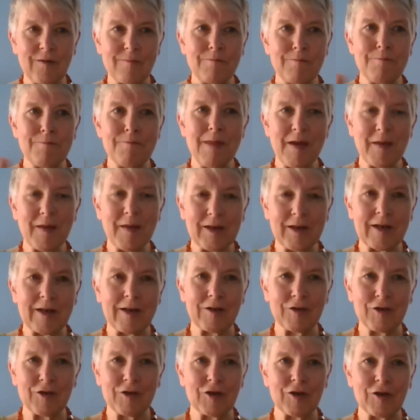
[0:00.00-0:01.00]

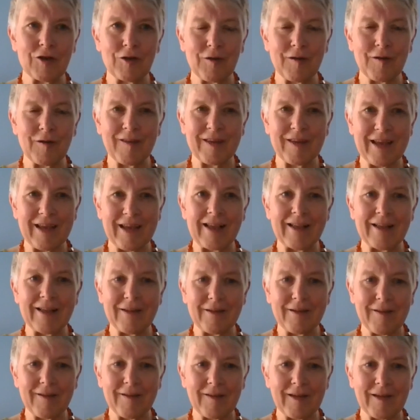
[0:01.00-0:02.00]
methodological
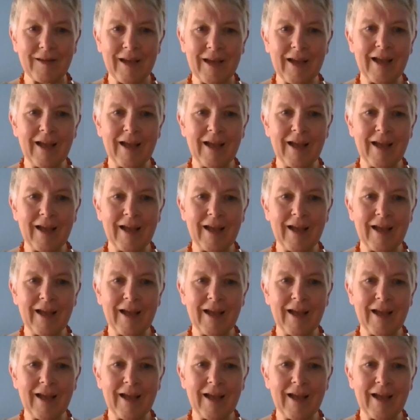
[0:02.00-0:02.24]
skills